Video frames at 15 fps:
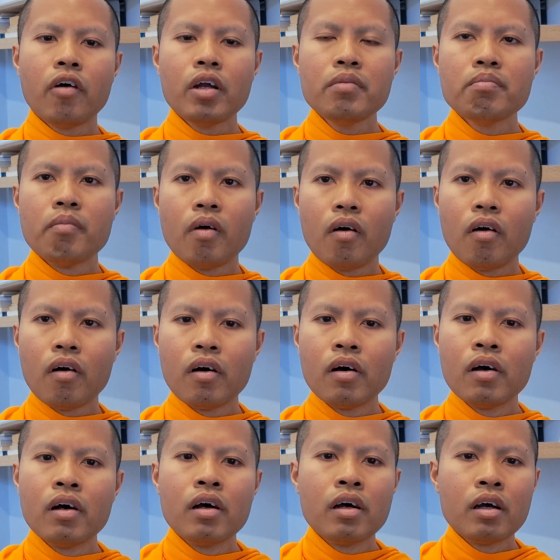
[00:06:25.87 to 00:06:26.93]
more.
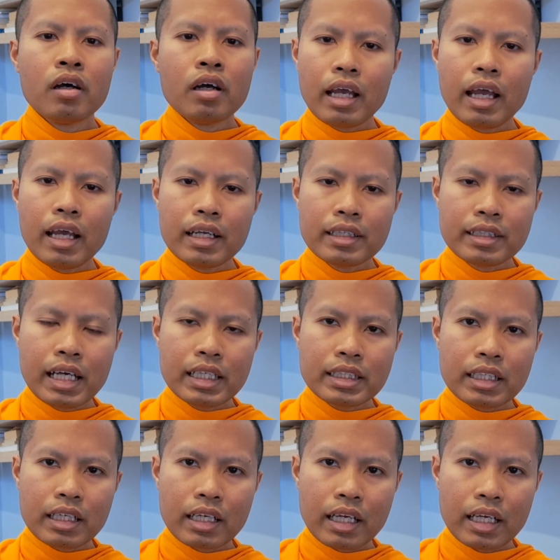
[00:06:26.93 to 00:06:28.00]
And
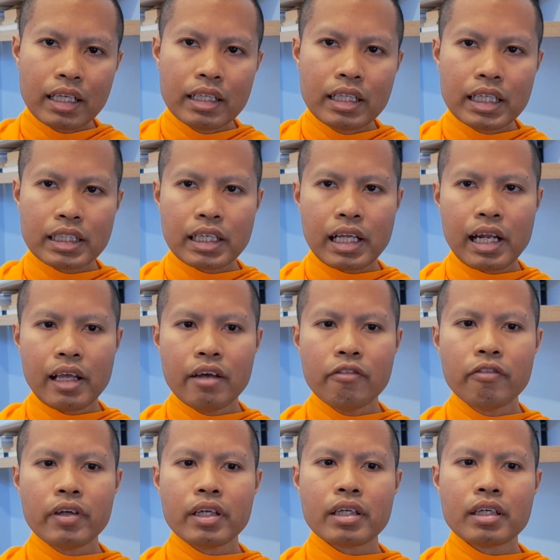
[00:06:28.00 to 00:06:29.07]
that endless
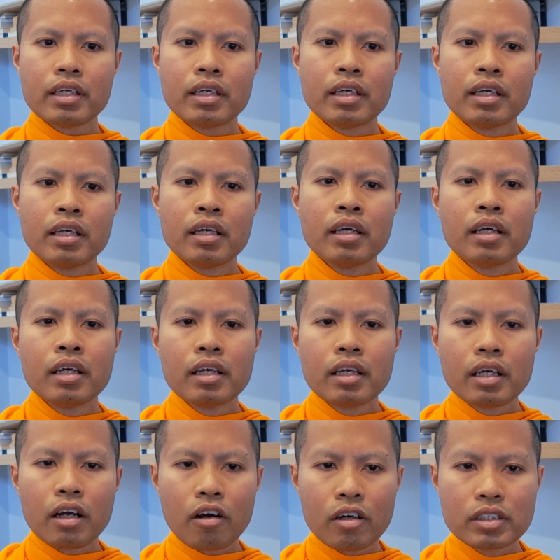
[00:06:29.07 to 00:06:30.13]
craving
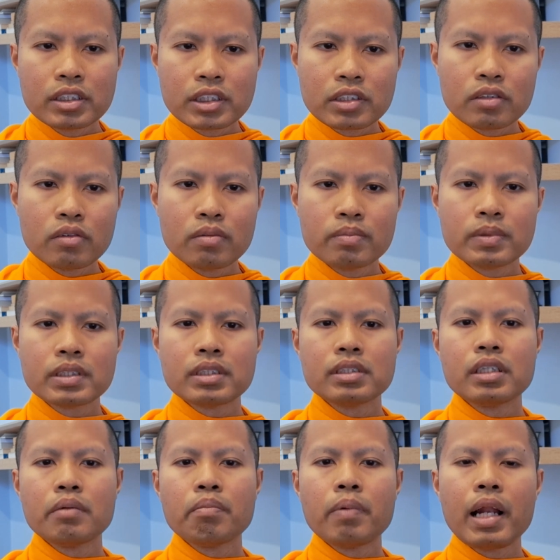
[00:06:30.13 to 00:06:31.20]
consumes
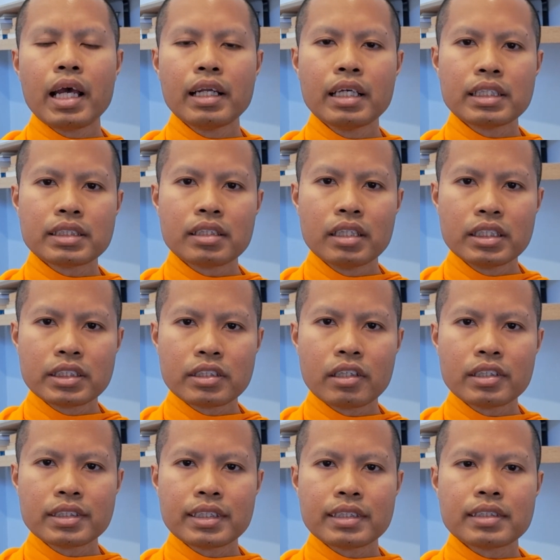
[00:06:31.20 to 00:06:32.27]
the planet's
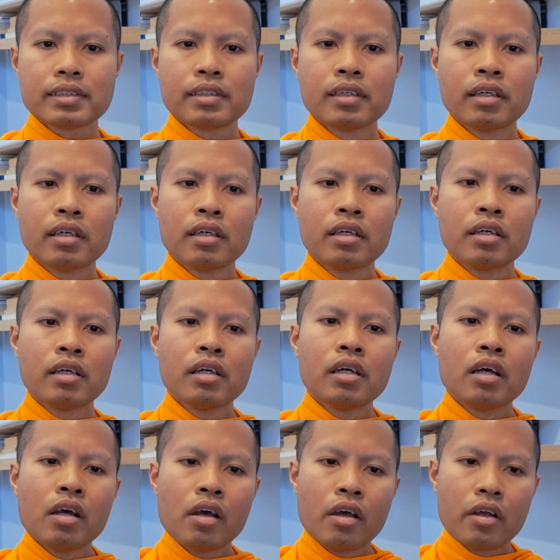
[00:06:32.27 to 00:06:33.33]
resources.
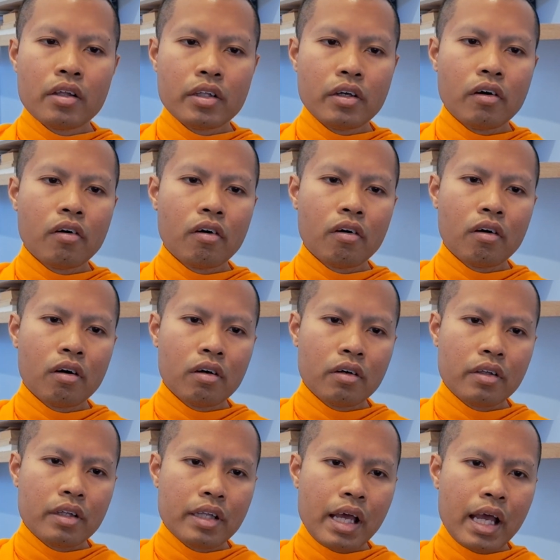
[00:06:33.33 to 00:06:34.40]
Though
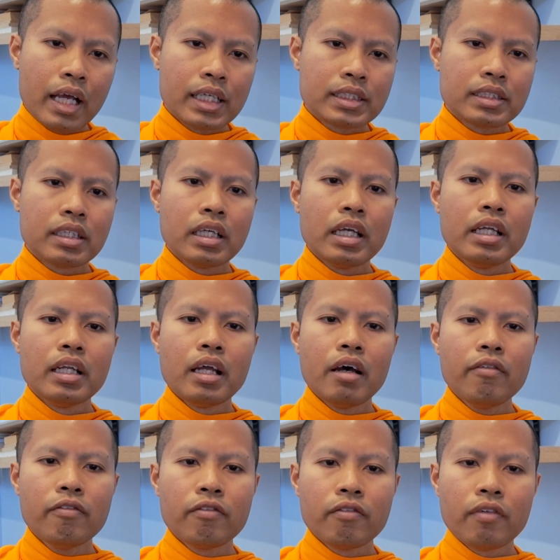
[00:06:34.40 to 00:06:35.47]
there's enough
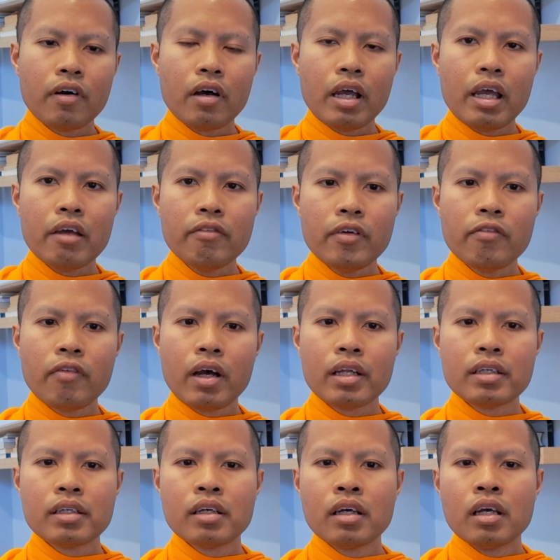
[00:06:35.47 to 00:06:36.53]
for
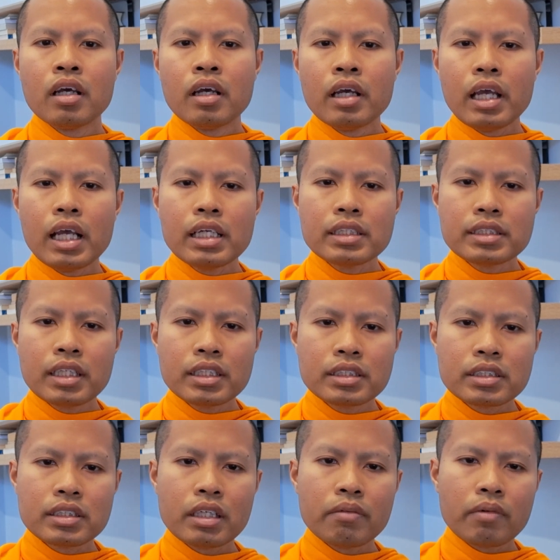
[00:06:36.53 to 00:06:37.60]
everyone,
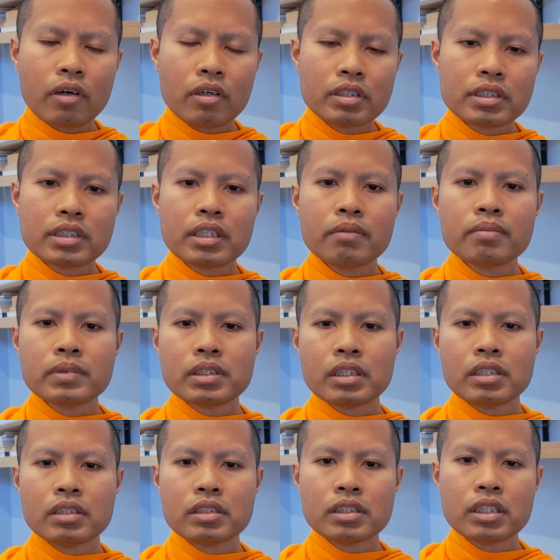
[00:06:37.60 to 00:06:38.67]
excessive
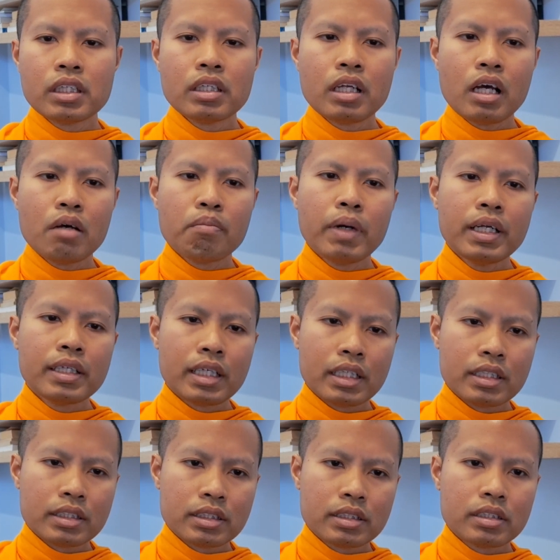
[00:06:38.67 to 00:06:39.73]
consumption turns
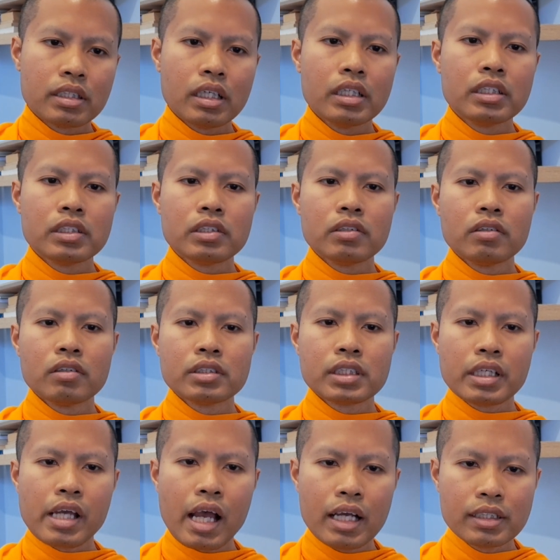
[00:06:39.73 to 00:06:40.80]
abundance into
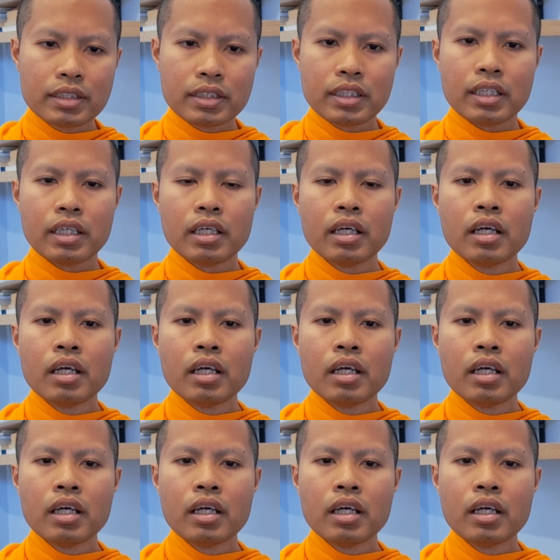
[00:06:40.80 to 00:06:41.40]
scarcity.